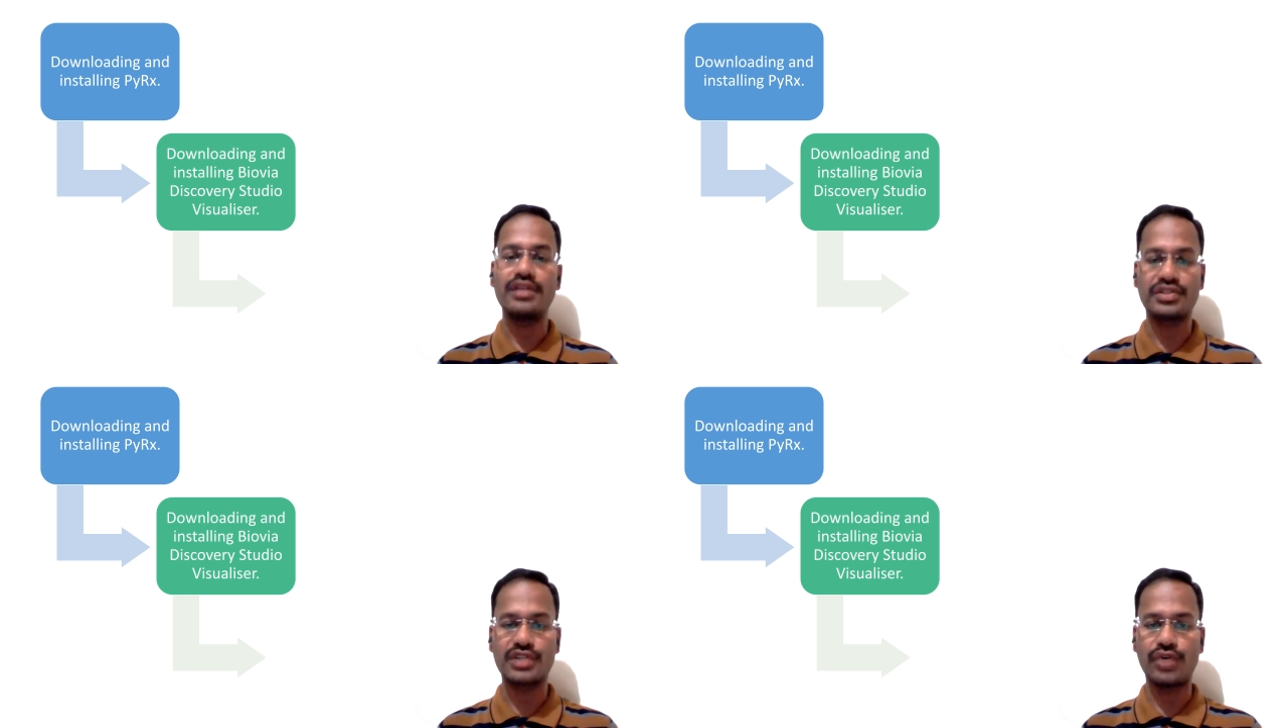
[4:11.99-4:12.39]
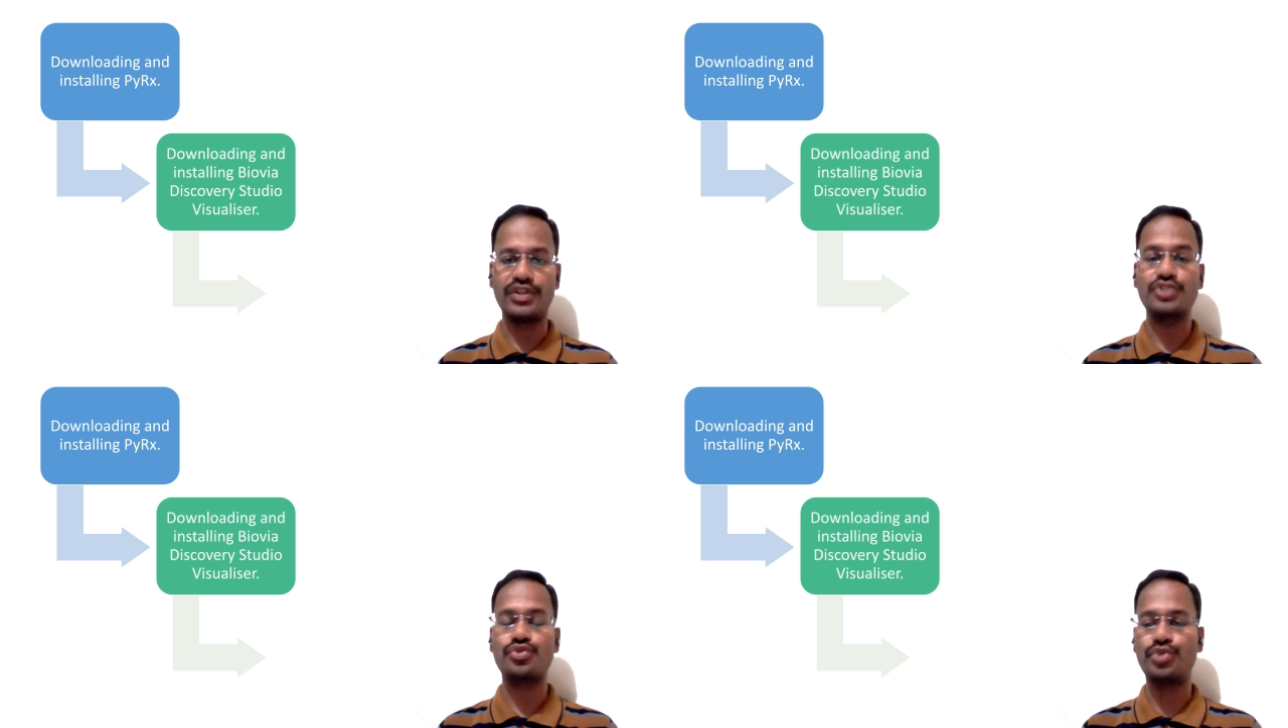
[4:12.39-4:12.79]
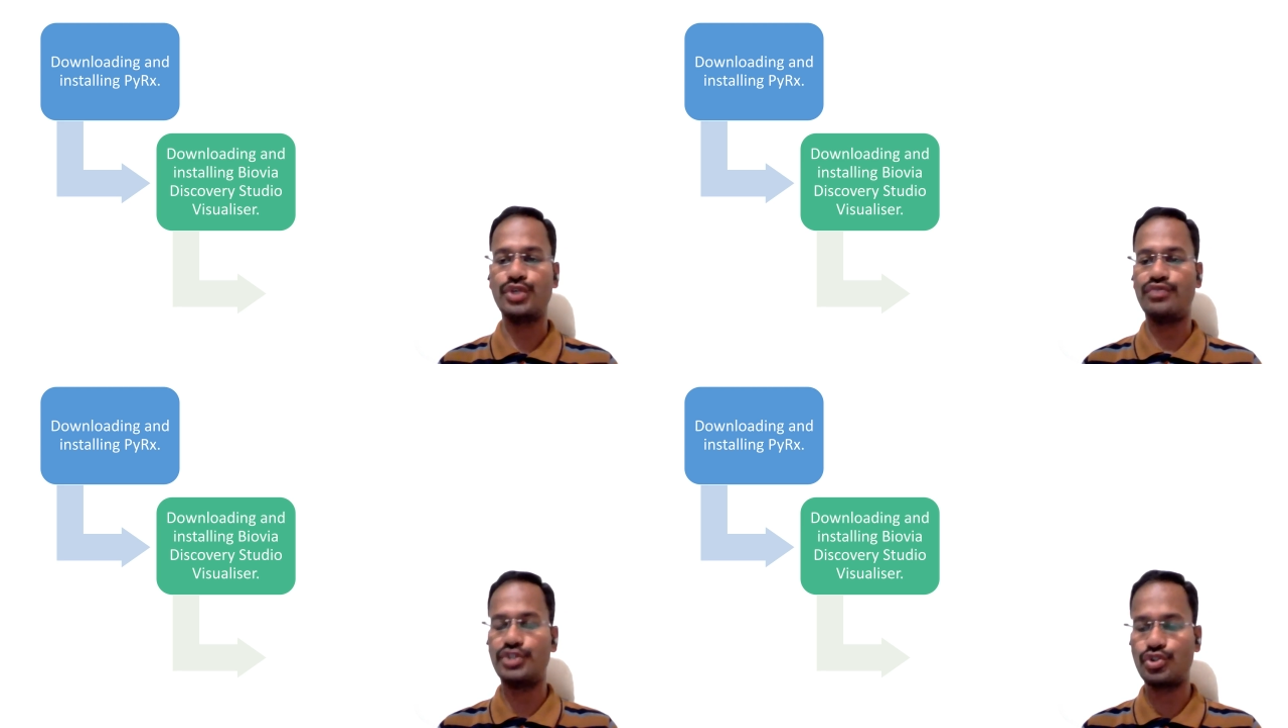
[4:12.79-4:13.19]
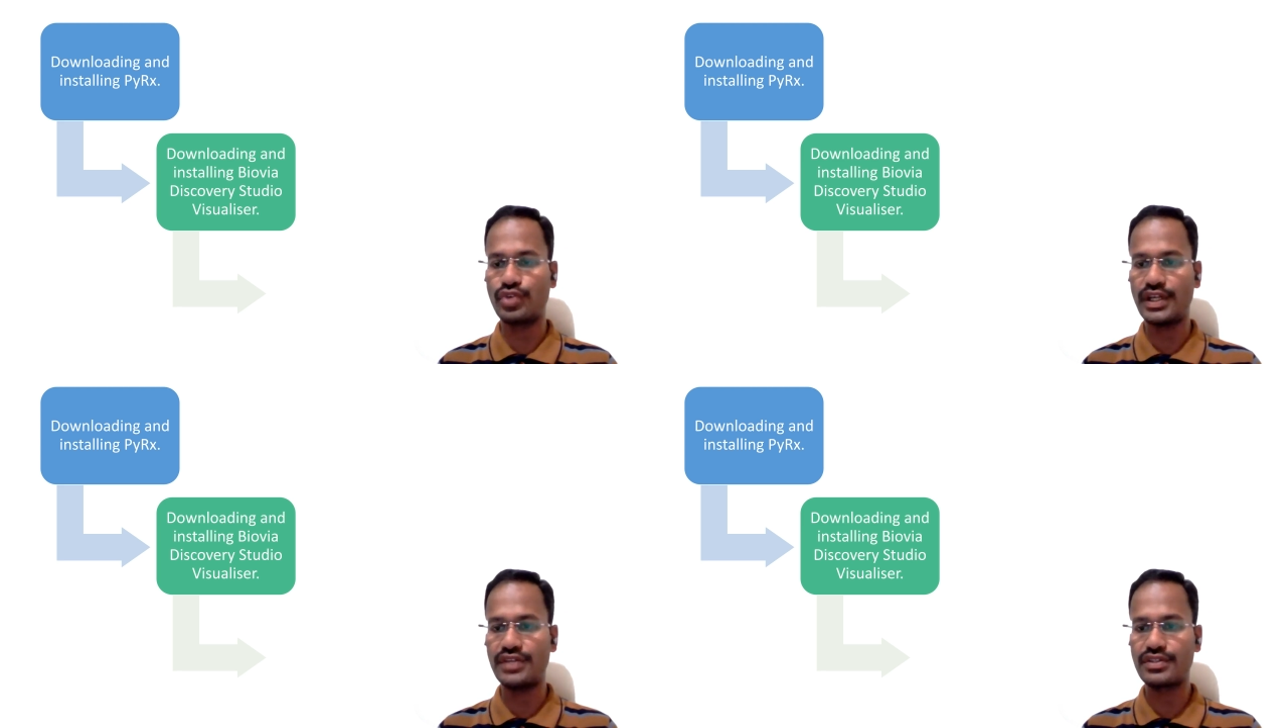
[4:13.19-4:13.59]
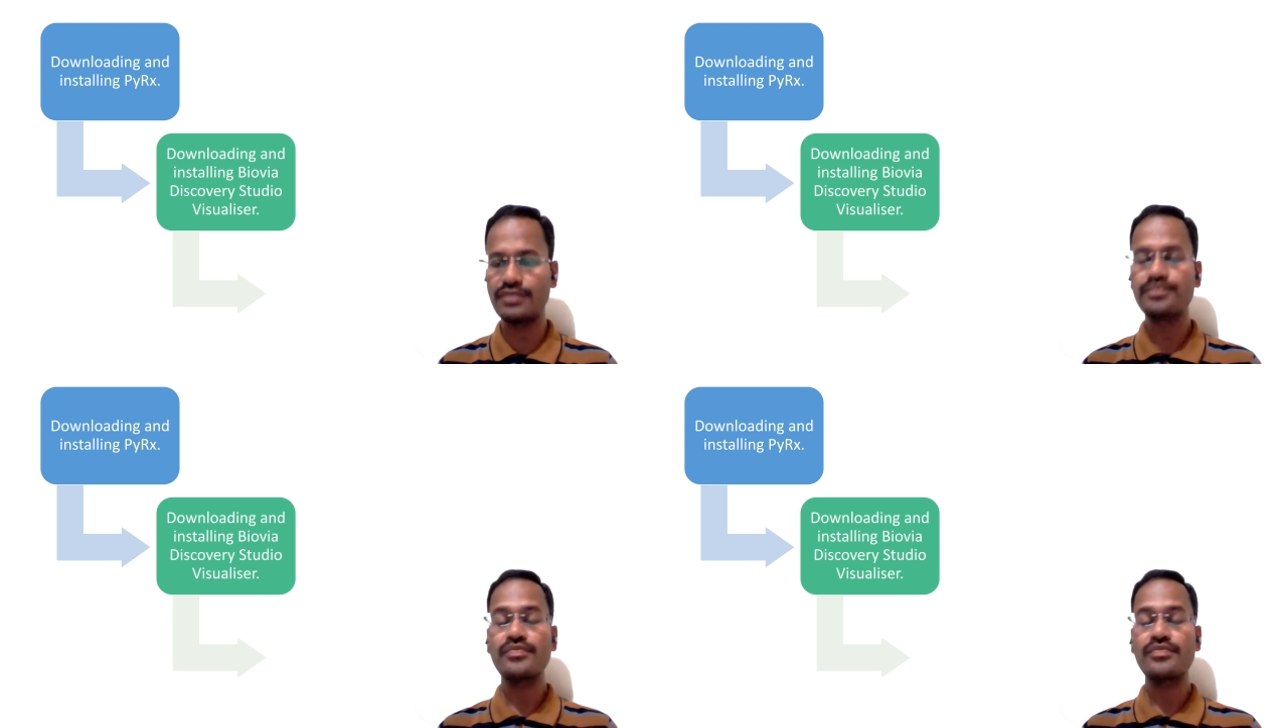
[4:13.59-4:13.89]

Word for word: Discovery Studio Visualizer